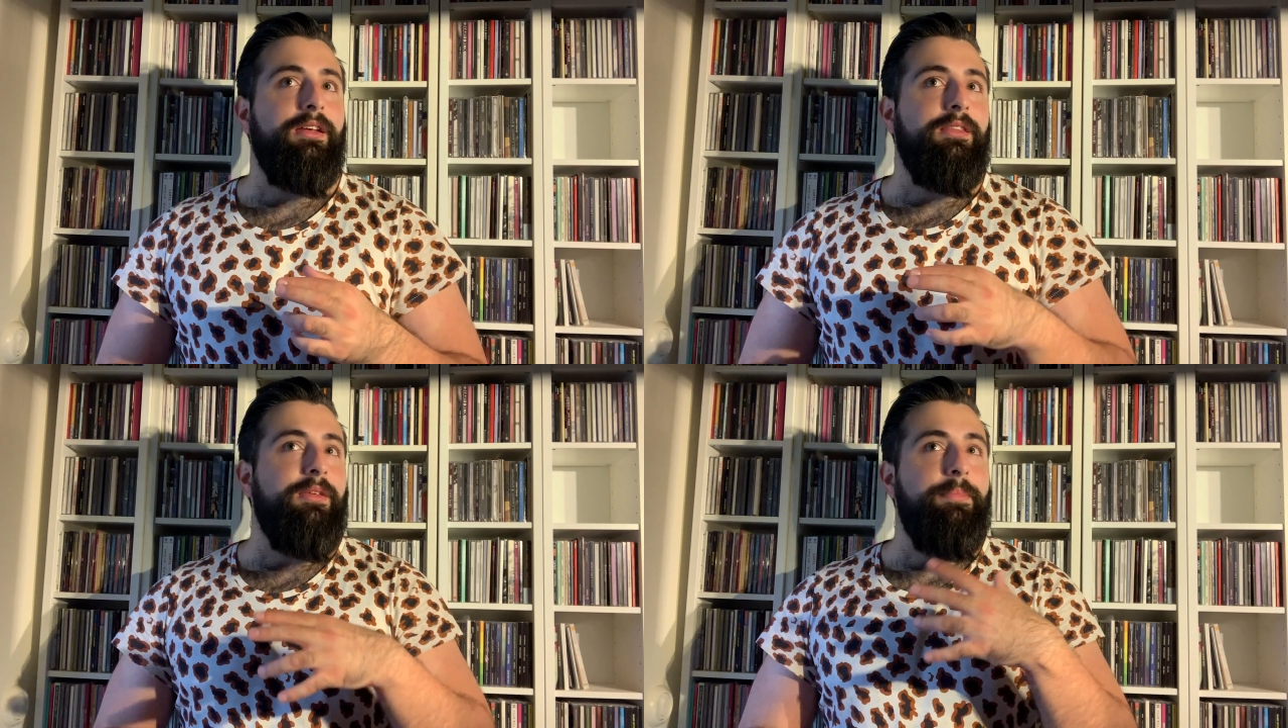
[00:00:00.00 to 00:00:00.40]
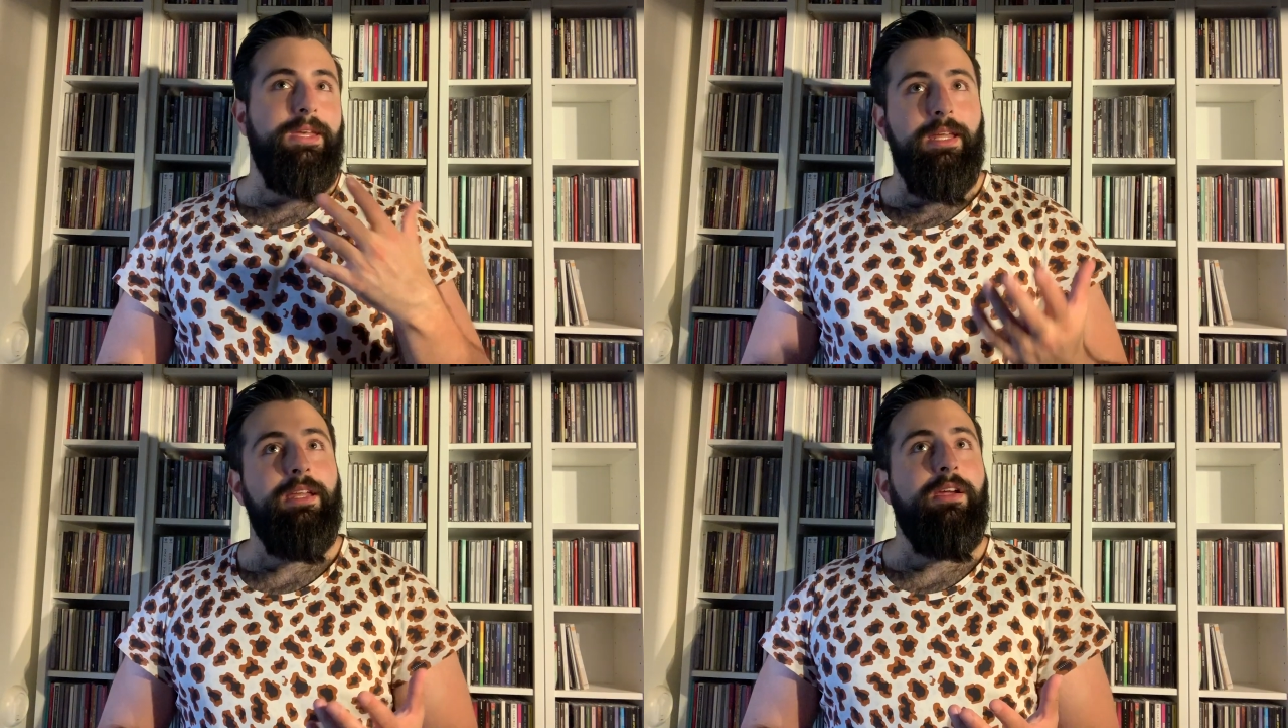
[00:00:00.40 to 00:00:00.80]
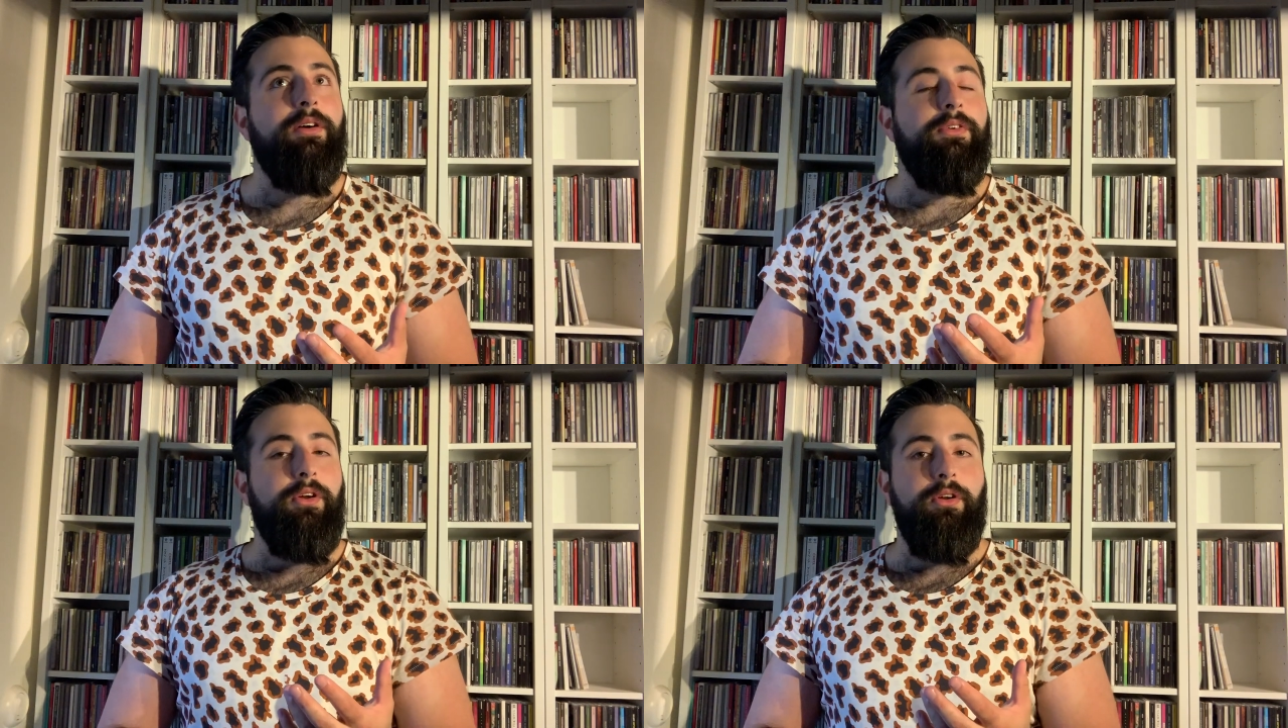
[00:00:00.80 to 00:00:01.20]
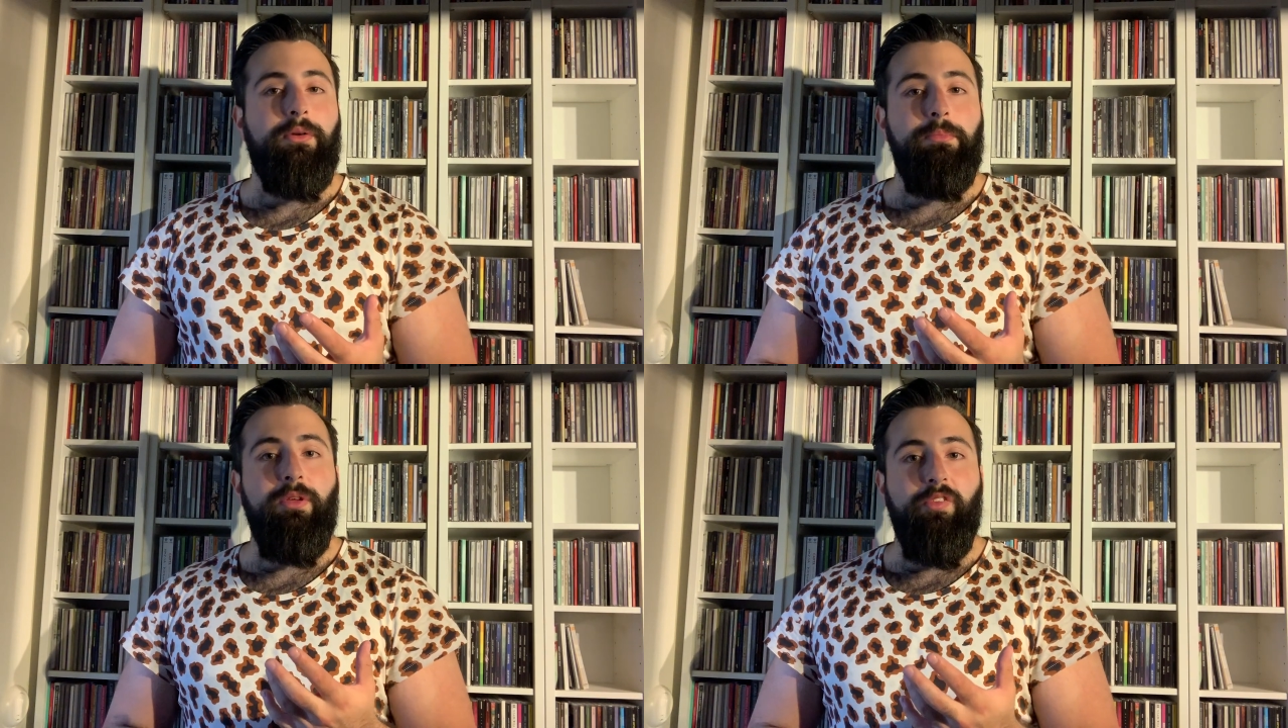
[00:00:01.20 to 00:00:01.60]
the beginning of
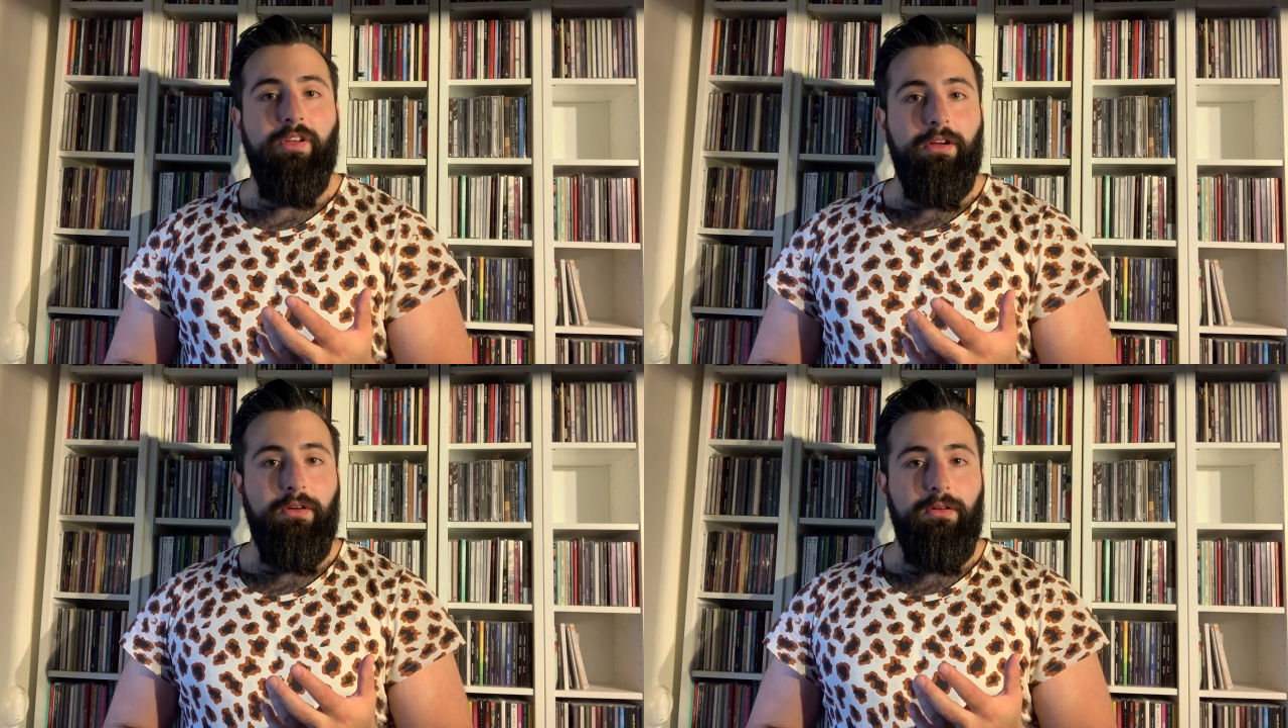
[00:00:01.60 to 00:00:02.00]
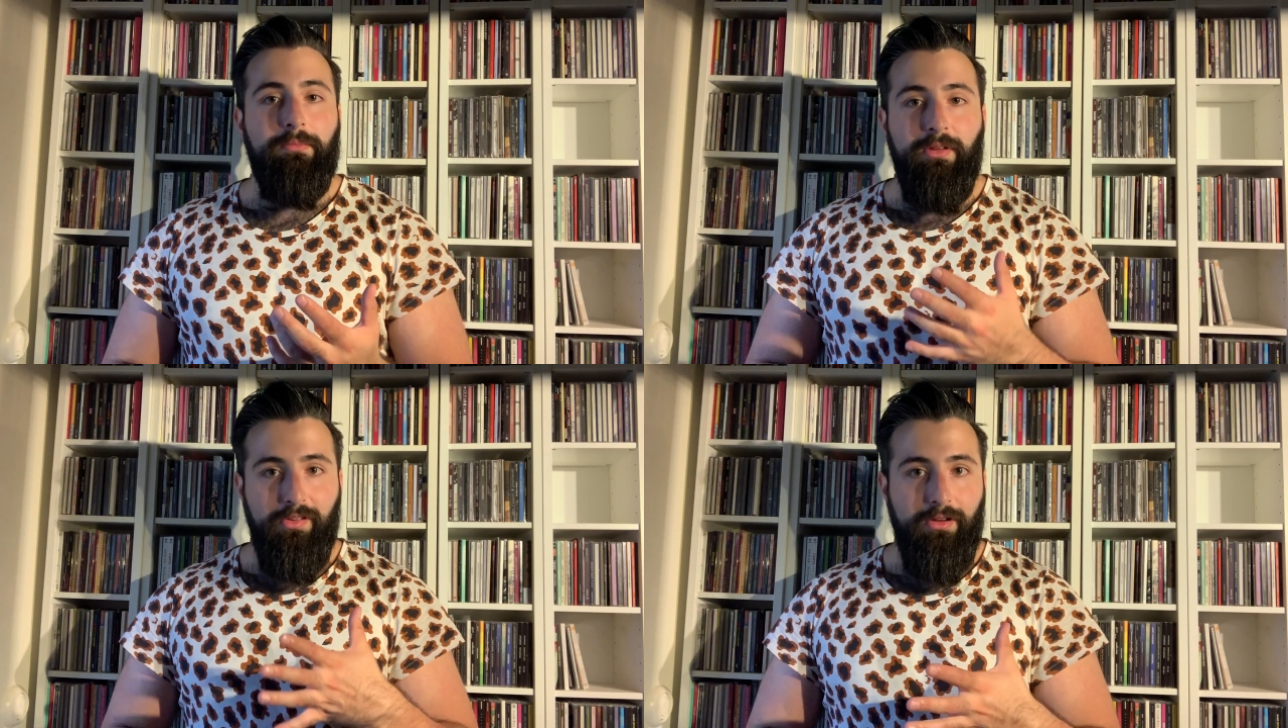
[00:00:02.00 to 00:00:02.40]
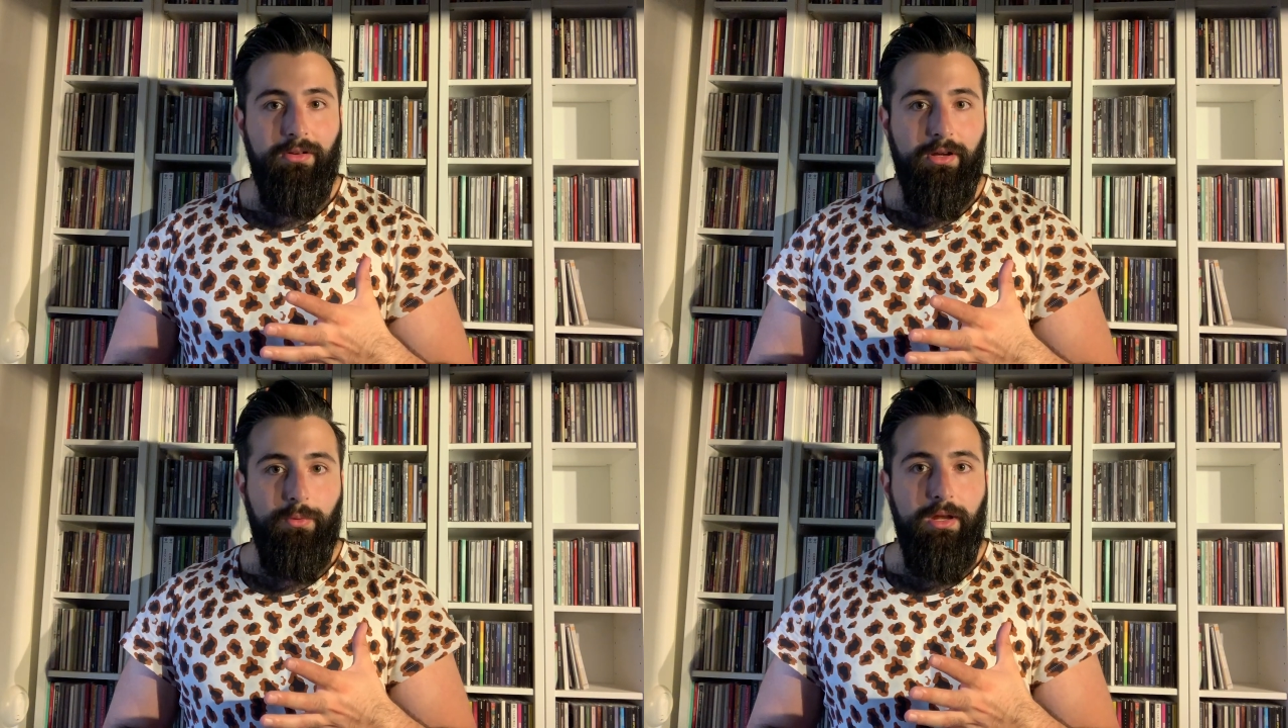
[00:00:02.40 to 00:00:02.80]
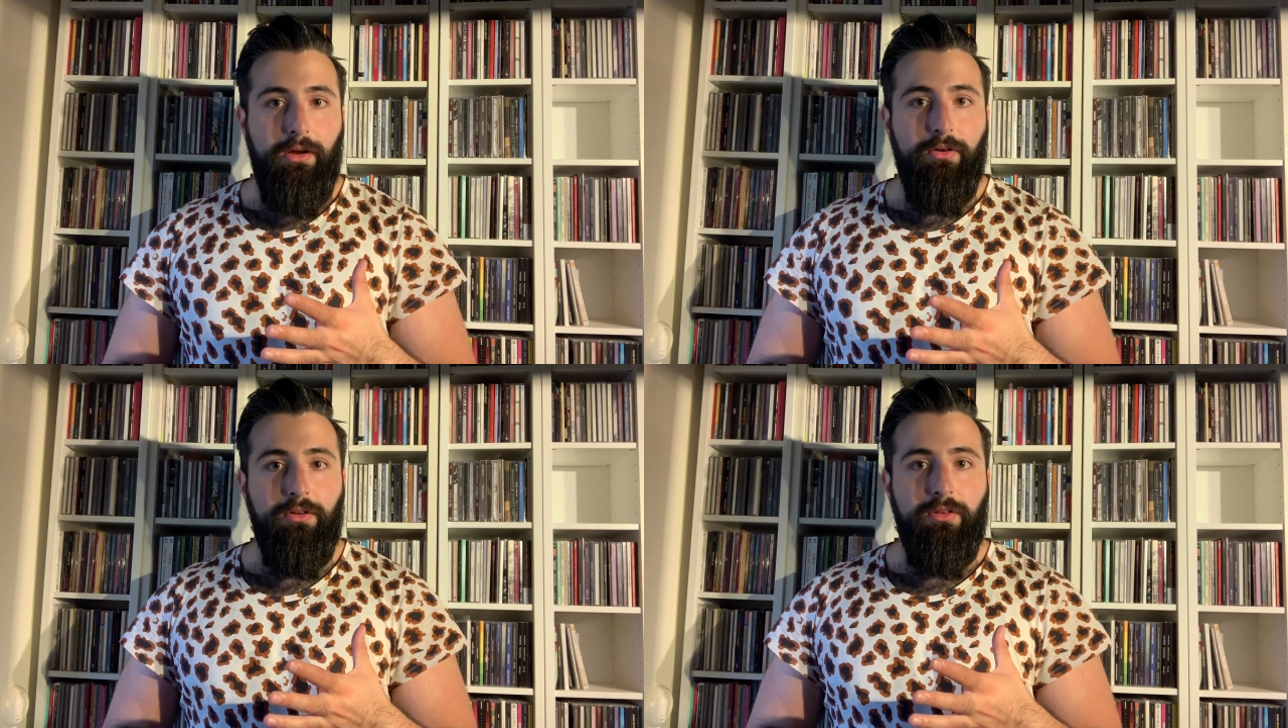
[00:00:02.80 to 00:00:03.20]
her musical
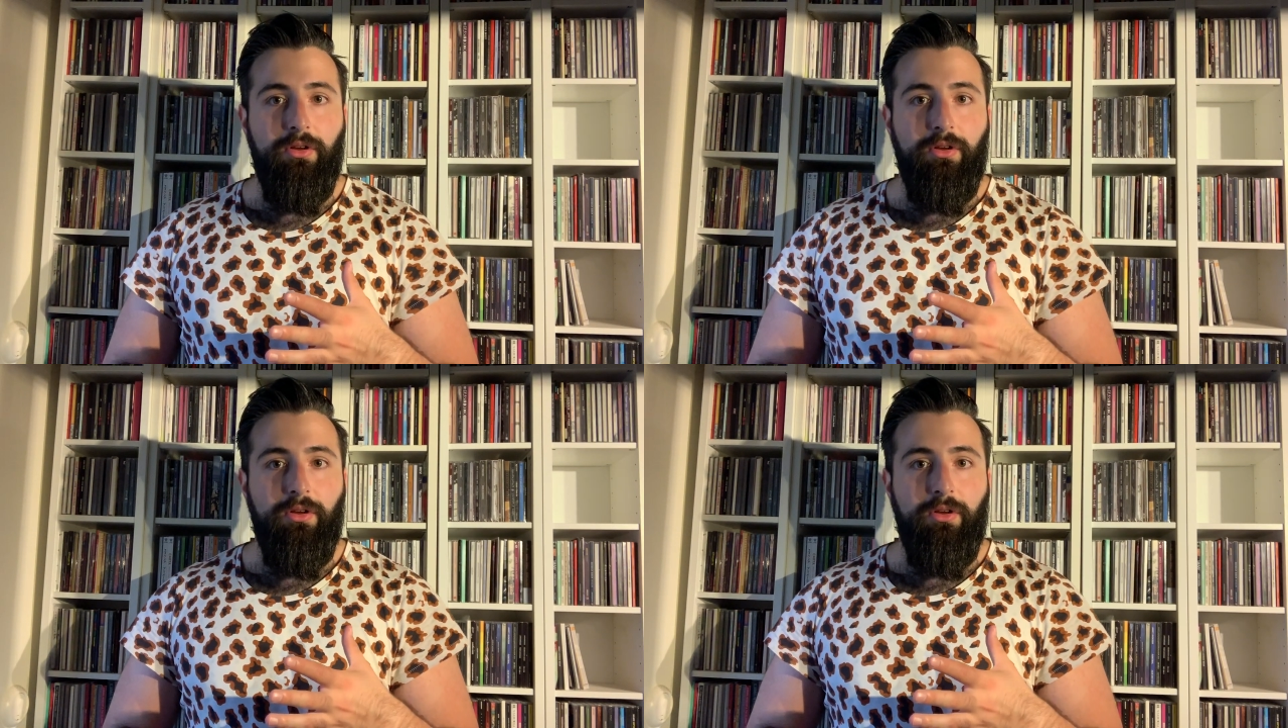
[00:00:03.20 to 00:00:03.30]
career,